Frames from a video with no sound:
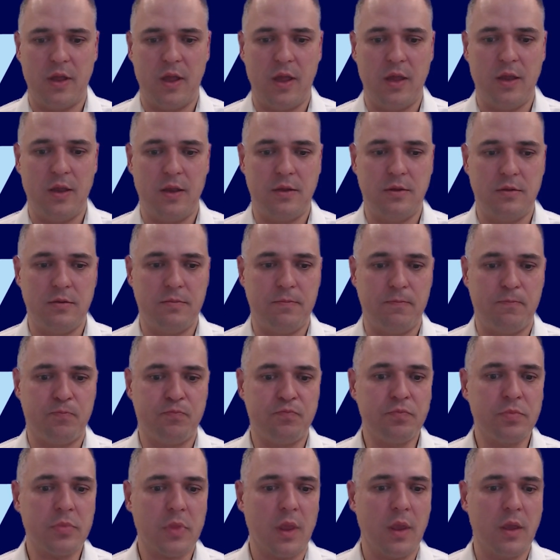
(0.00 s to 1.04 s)

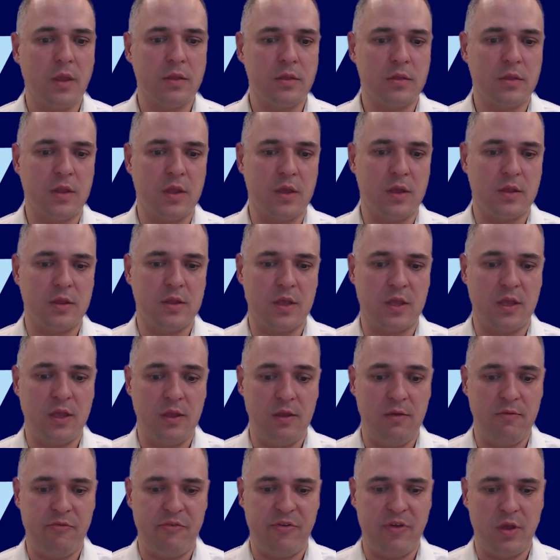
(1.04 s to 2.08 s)
And the
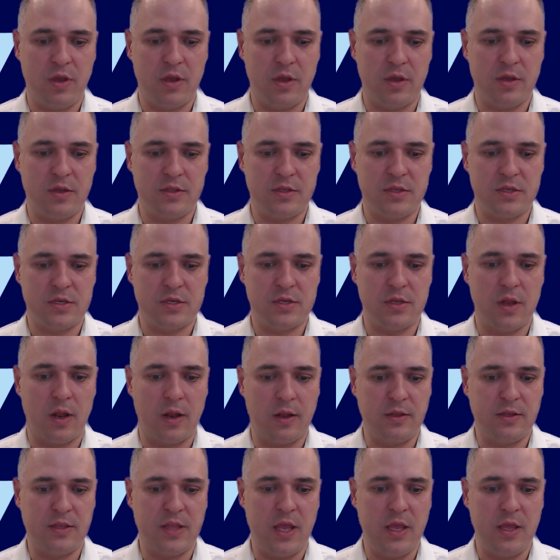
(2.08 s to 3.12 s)
key thing, it's
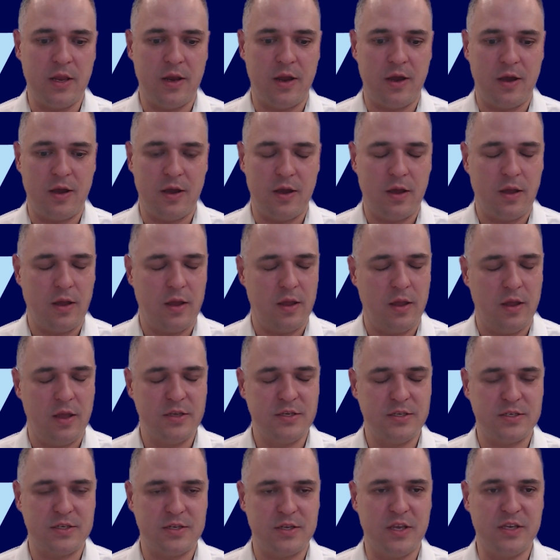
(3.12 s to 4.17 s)
data
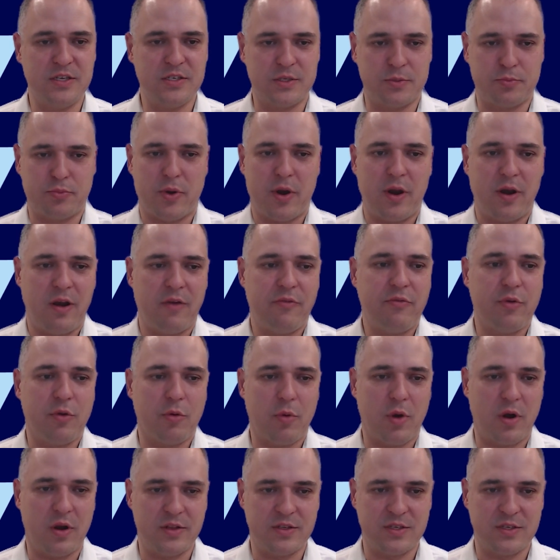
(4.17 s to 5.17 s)
is spread everywhere.